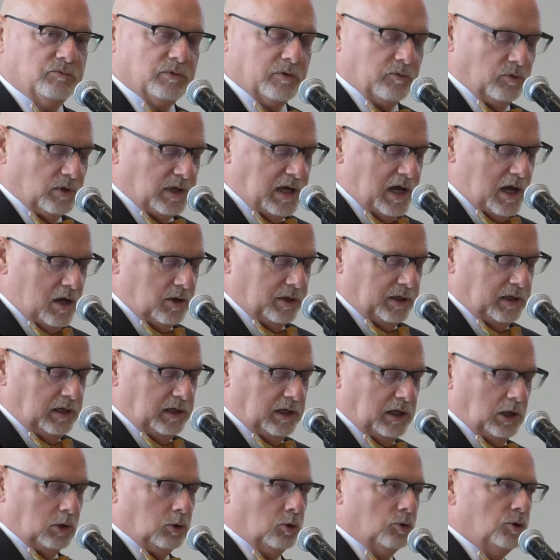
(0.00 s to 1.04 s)
River County,
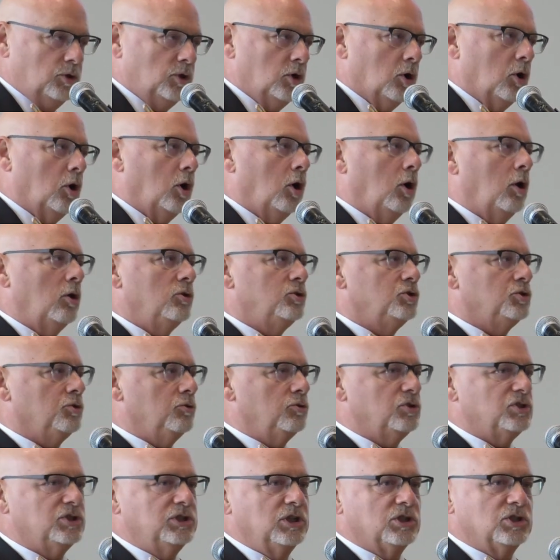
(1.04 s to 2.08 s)
including all
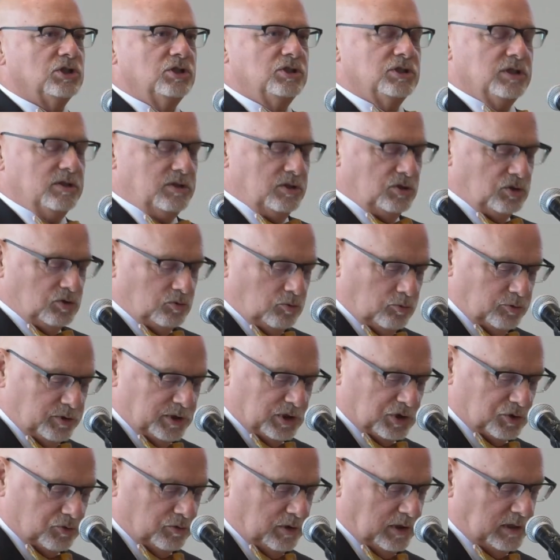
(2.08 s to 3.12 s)
jurisdictions in the school
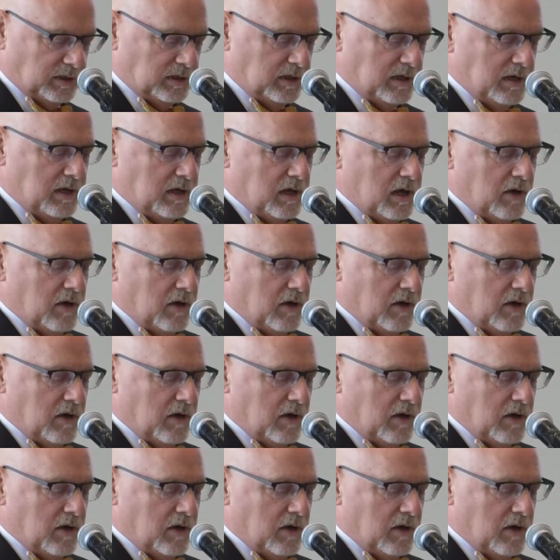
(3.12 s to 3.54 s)
district,